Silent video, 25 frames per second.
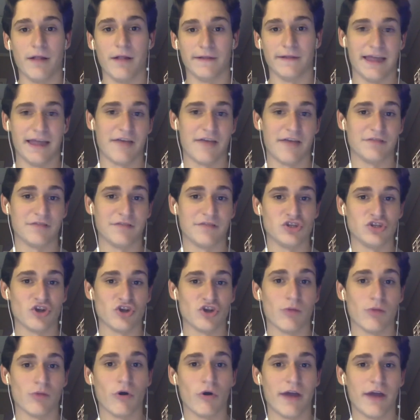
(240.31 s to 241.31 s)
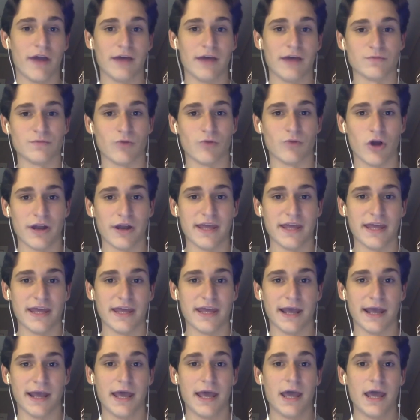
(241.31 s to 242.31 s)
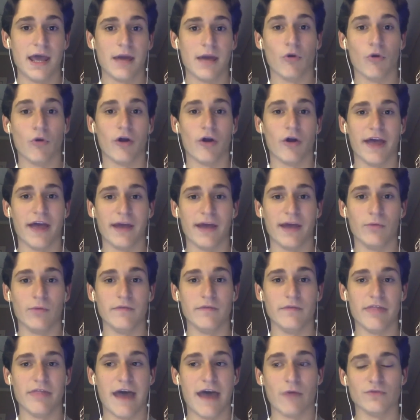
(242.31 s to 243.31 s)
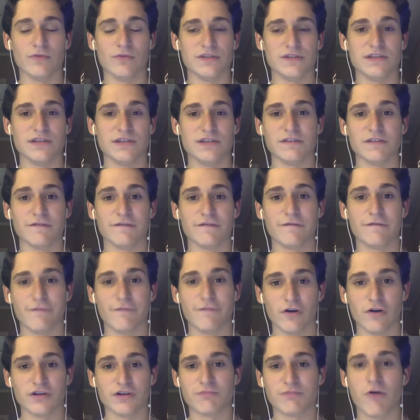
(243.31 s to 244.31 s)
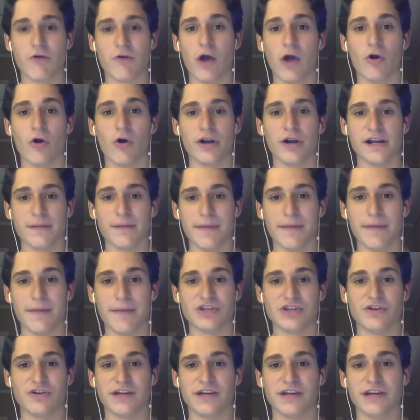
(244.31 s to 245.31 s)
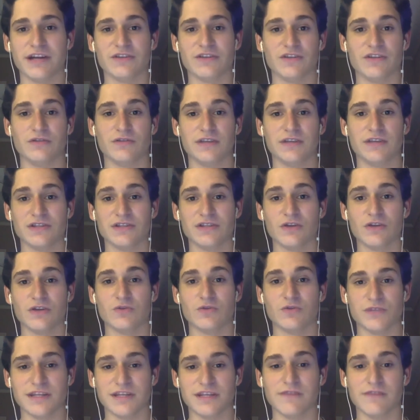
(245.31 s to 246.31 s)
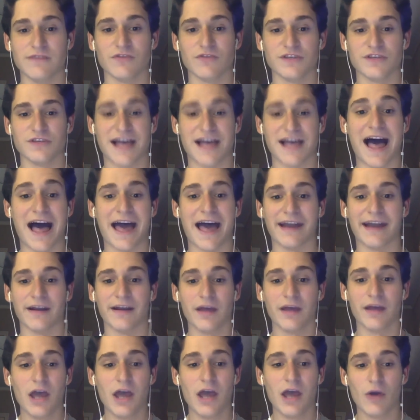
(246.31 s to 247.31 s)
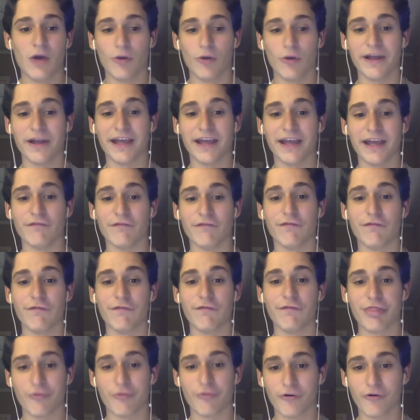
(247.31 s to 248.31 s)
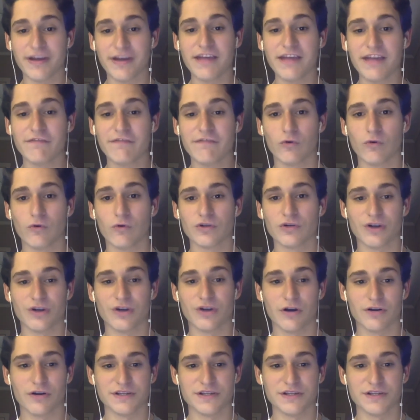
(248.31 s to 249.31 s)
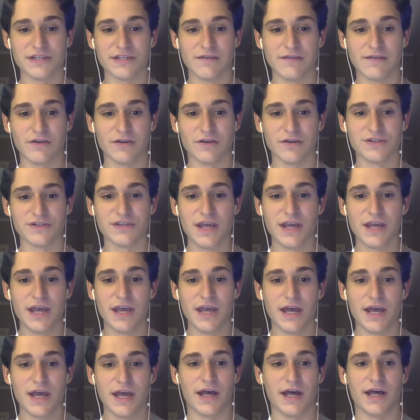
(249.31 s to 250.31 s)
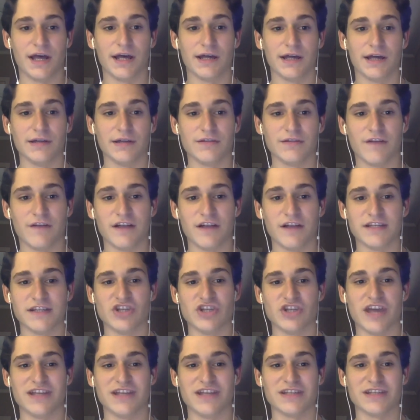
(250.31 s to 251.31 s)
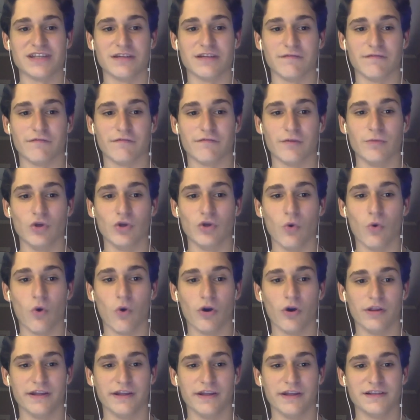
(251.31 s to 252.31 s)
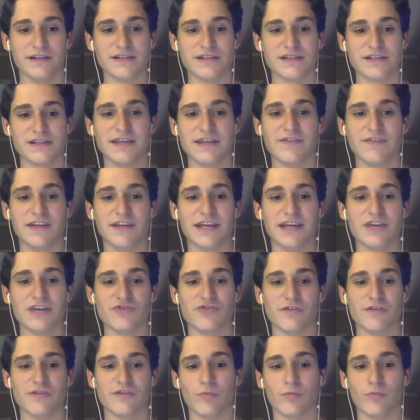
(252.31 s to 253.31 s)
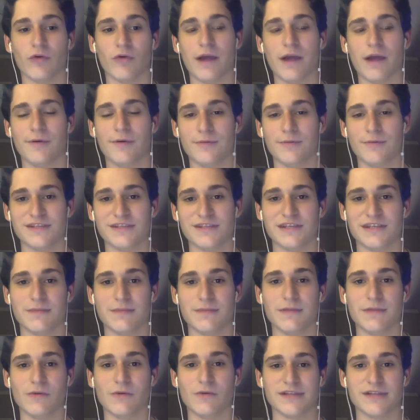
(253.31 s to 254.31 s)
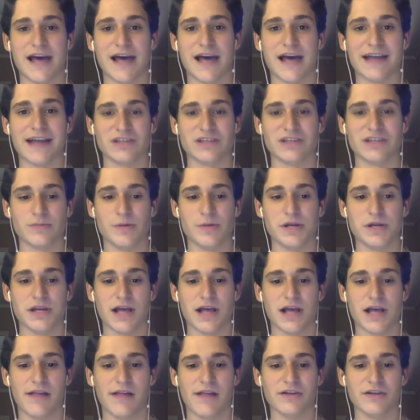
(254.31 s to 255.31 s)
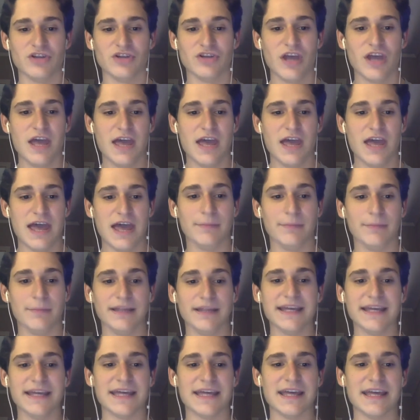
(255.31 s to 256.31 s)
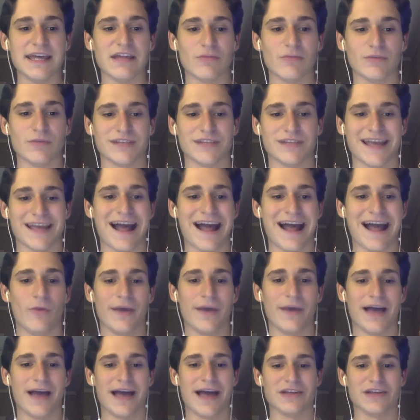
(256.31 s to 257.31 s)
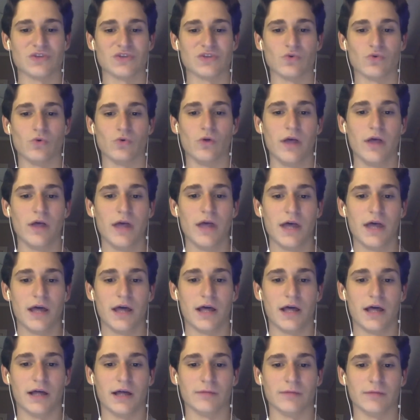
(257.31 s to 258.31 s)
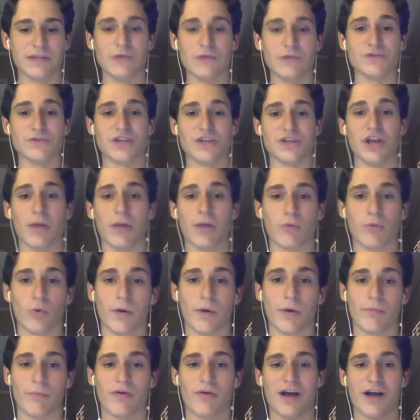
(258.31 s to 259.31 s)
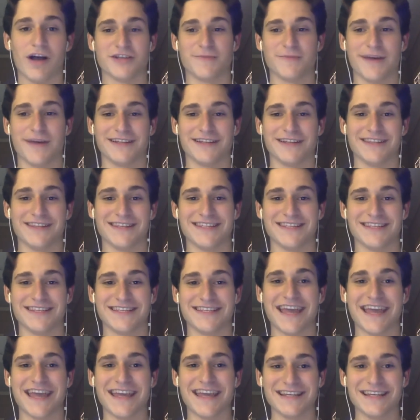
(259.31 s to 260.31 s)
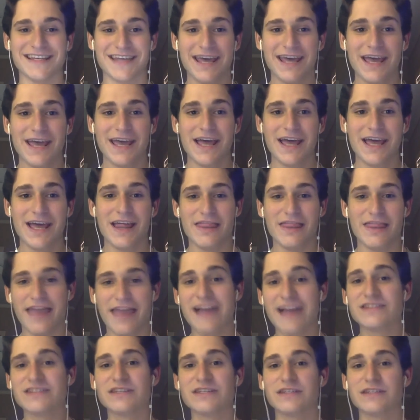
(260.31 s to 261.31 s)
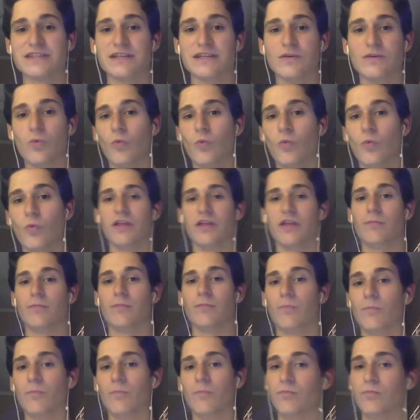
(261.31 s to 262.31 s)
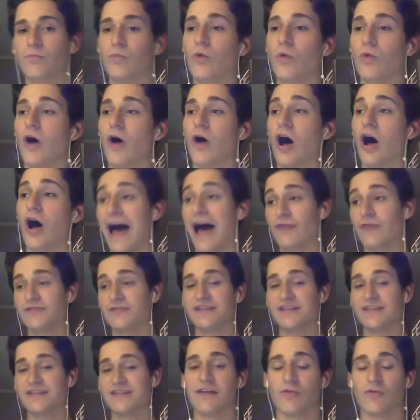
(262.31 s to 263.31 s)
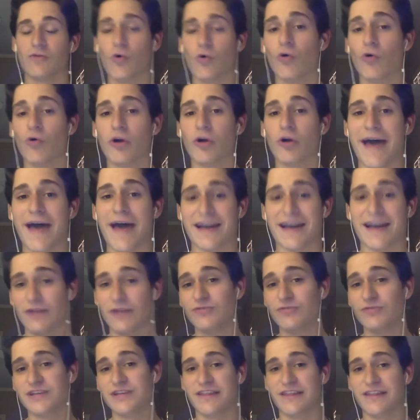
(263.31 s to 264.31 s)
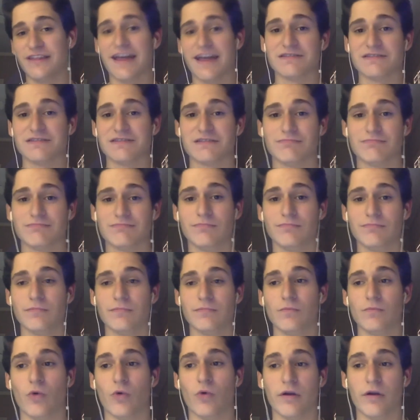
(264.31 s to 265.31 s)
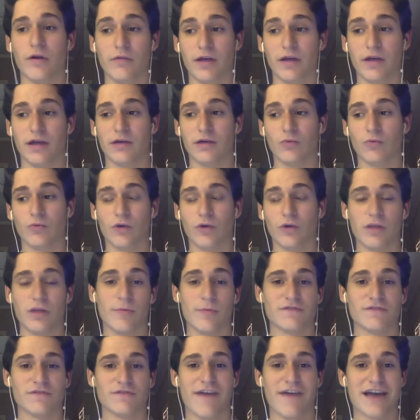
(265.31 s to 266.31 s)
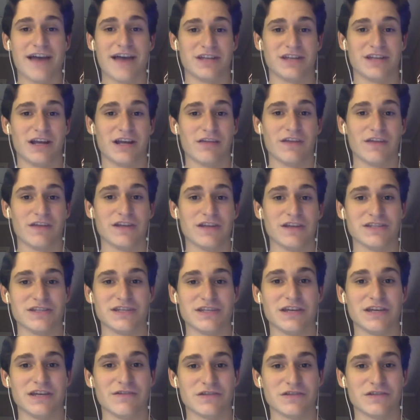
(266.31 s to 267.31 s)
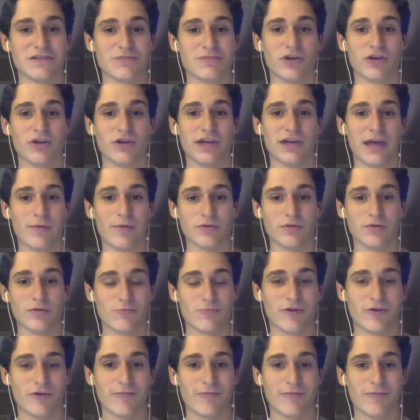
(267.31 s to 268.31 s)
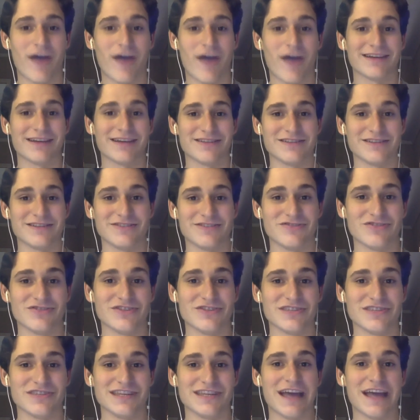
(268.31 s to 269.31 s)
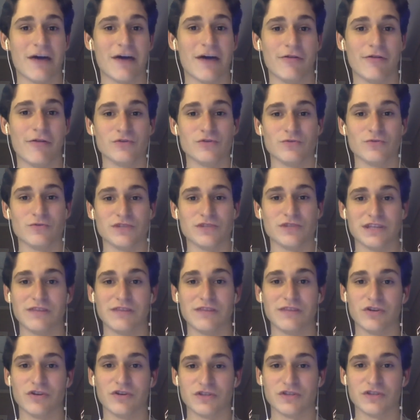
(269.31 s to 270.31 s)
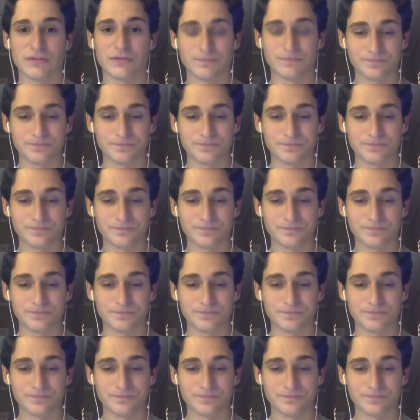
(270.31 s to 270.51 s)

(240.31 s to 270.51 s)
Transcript: left and joe moorhead was brought in moorhead that was his first priority to make sure he get, gets those receivers signed we're bringing in three four star receivers uh, Devonta Jason from New Orleans, Stephen Guidry from Raymond, Mississippi, went to Hinds Community College, and Malik Heath went to Callaway High School. Um, he was the number one prospect in the state that's one of the uh, outside of quarterbacks. I would say that that's what uh, one of the most fascinating things to see in the spring game and spring practice is just to see how those receivers